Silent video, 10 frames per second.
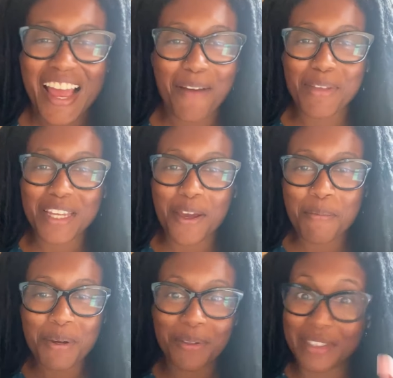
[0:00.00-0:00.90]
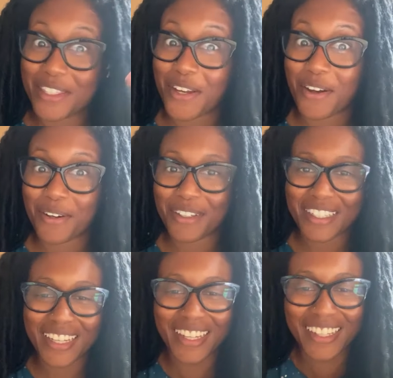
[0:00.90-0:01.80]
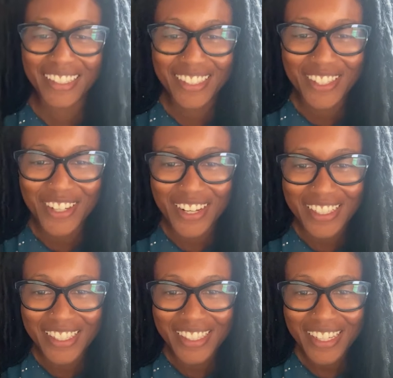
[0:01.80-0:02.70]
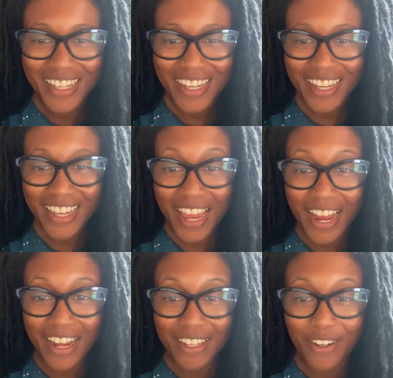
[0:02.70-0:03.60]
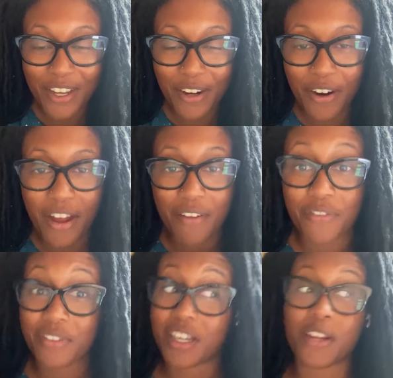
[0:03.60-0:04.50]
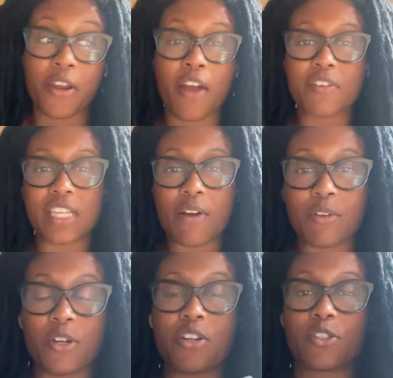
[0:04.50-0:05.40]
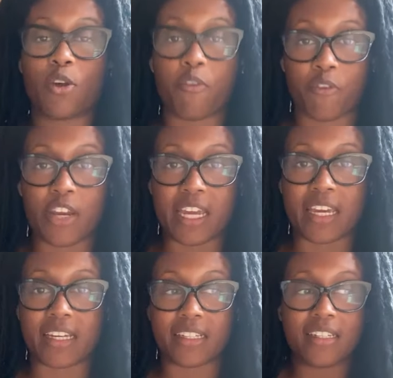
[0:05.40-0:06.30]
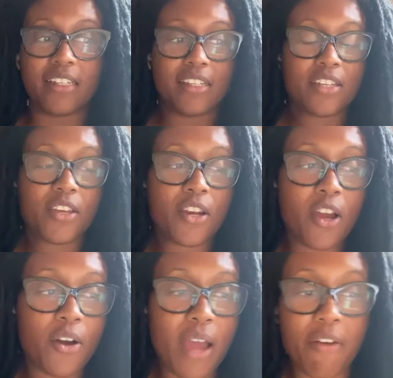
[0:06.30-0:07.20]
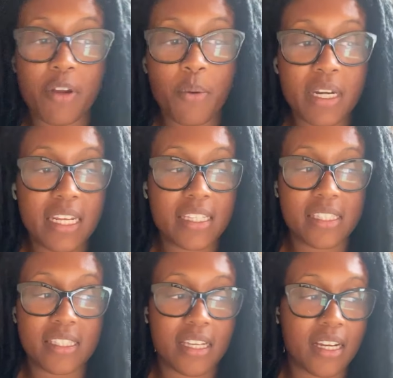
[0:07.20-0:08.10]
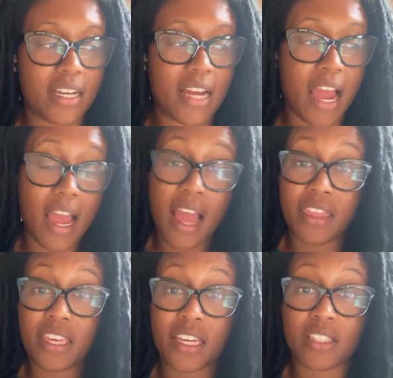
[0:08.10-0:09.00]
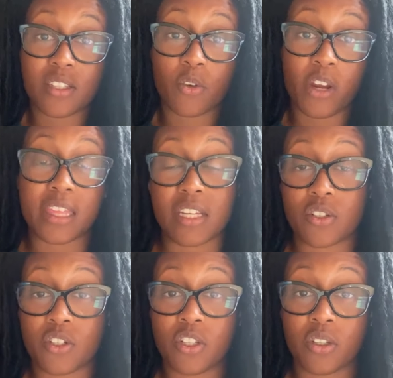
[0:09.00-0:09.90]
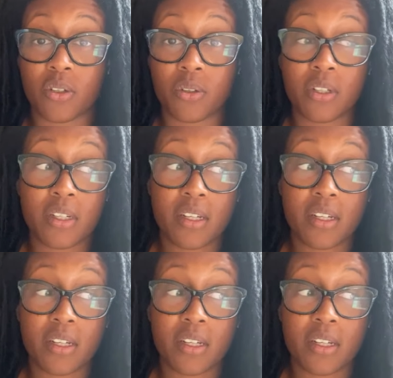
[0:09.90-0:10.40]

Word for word: I'm a Leo moon, so it's just, yeah. You cut your hair off. Cutting your hair off at Saturn return. It's so freeing. You know, everyone needs to. I I think it's a great thing to do.